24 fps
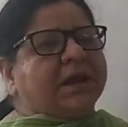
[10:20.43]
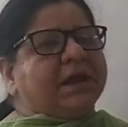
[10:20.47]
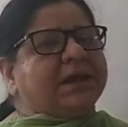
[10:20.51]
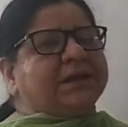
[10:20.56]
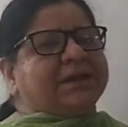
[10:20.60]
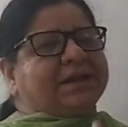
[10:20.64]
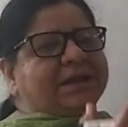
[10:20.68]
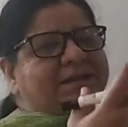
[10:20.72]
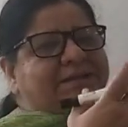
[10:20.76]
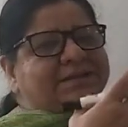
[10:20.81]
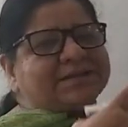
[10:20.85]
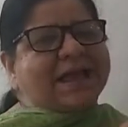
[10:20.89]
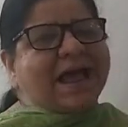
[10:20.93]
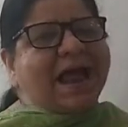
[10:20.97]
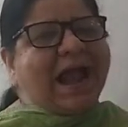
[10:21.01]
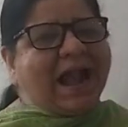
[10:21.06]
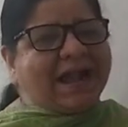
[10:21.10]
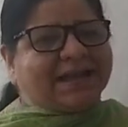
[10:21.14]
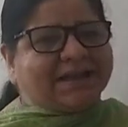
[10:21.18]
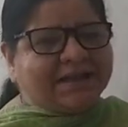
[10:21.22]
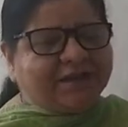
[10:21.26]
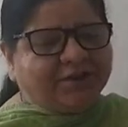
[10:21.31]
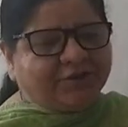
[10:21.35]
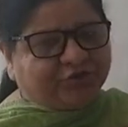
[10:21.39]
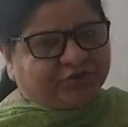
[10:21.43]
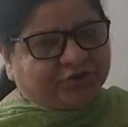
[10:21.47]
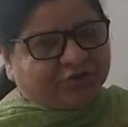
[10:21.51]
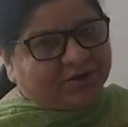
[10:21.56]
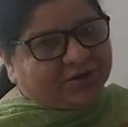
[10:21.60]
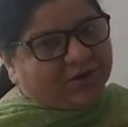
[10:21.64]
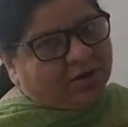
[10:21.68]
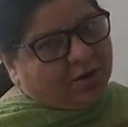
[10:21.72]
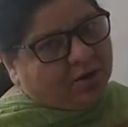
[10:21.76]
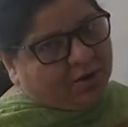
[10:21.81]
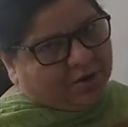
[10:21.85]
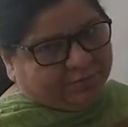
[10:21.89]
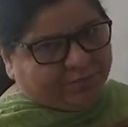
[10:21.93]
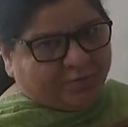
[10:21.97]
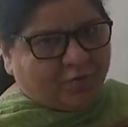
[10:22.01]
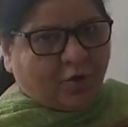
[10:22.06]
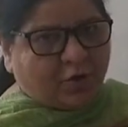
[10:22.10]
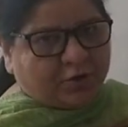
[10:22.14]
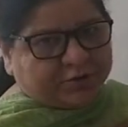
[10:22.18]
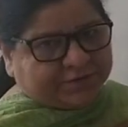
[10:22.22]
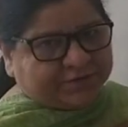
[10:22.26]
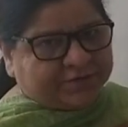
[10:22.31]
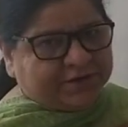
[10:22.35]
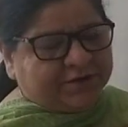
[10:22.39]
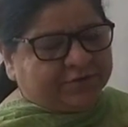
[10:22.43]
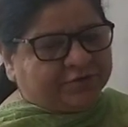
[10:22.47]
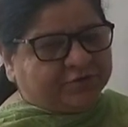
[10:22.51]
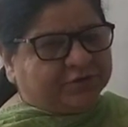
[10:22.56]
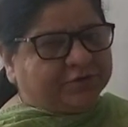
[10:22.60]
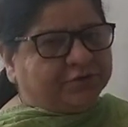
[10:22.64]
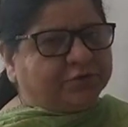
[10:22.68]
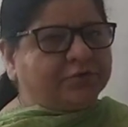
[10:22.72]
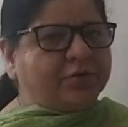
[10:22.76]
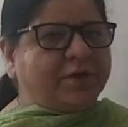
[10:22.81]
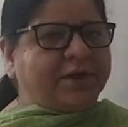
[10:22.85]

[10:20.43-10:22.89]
it is addition of oxygen